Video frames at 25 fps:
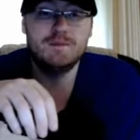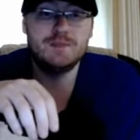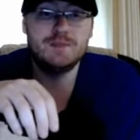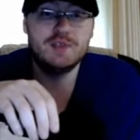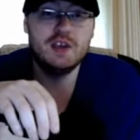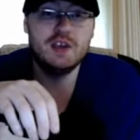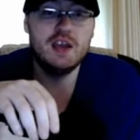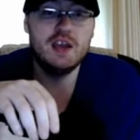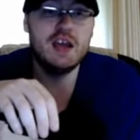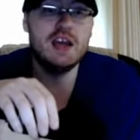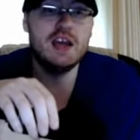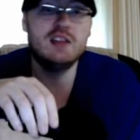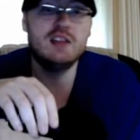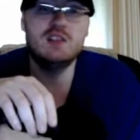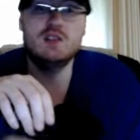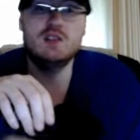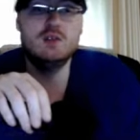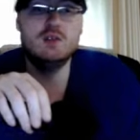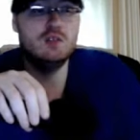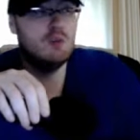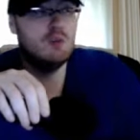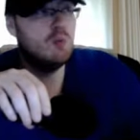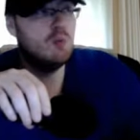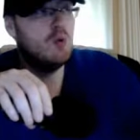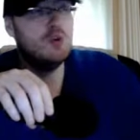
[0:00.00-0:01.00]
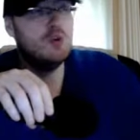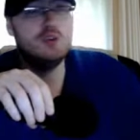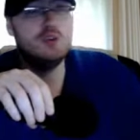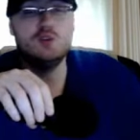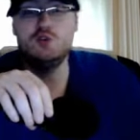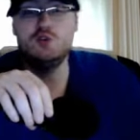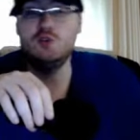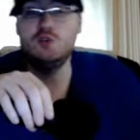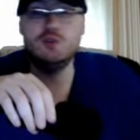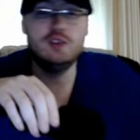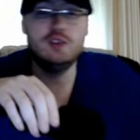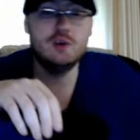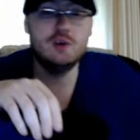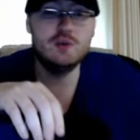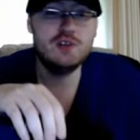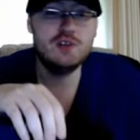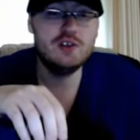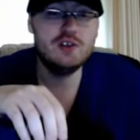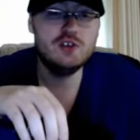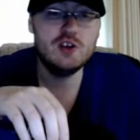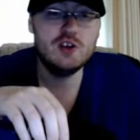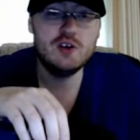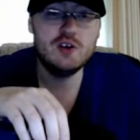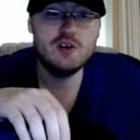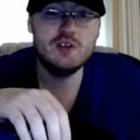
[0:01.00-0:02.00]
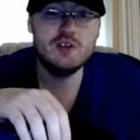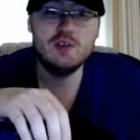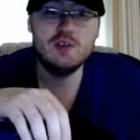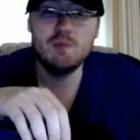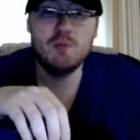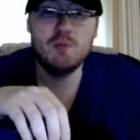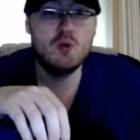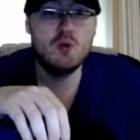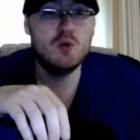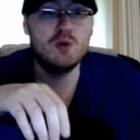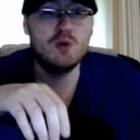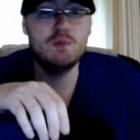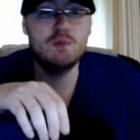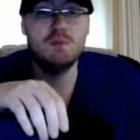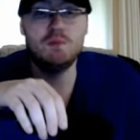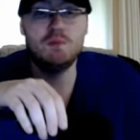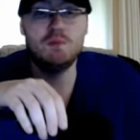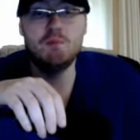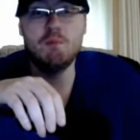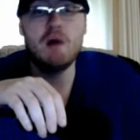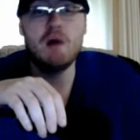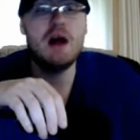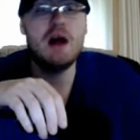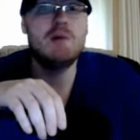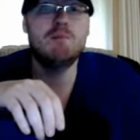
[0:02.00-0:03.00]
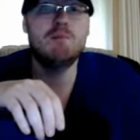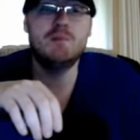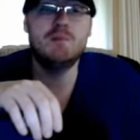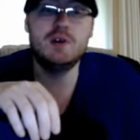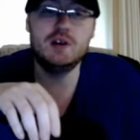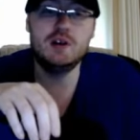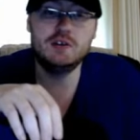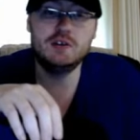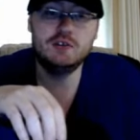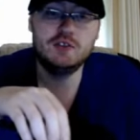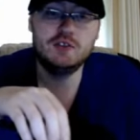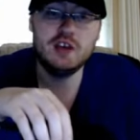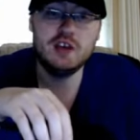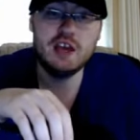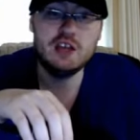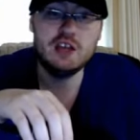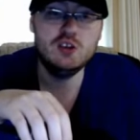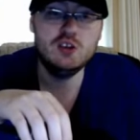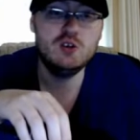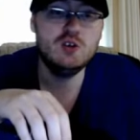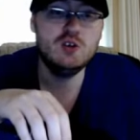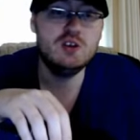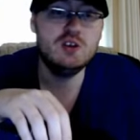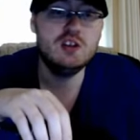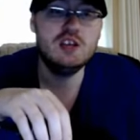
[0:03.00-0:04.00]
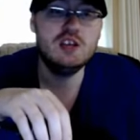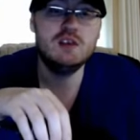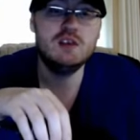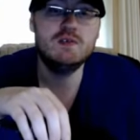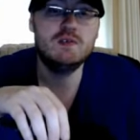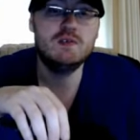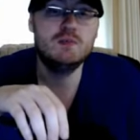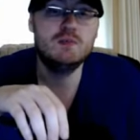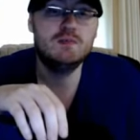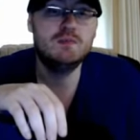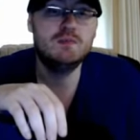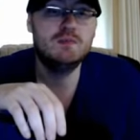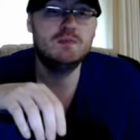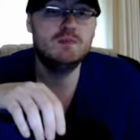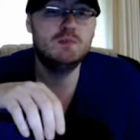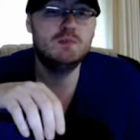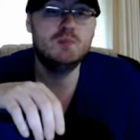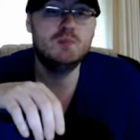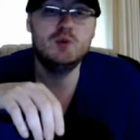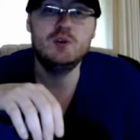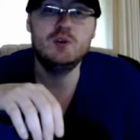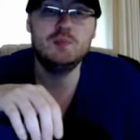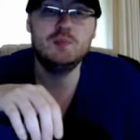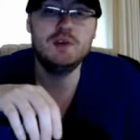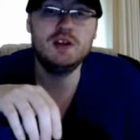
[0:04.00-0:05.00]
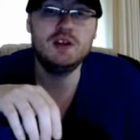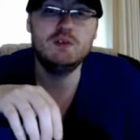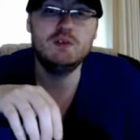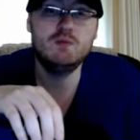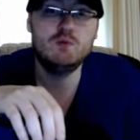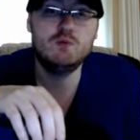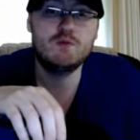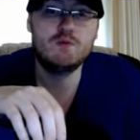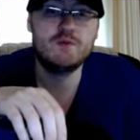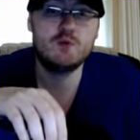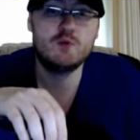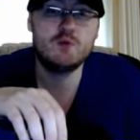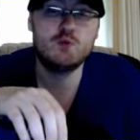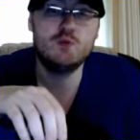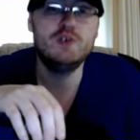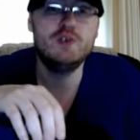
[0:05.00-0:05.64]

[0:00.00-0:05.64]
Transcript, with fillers: And the more you do stuff with each other, the more mom bucks. And you give them, put them in for real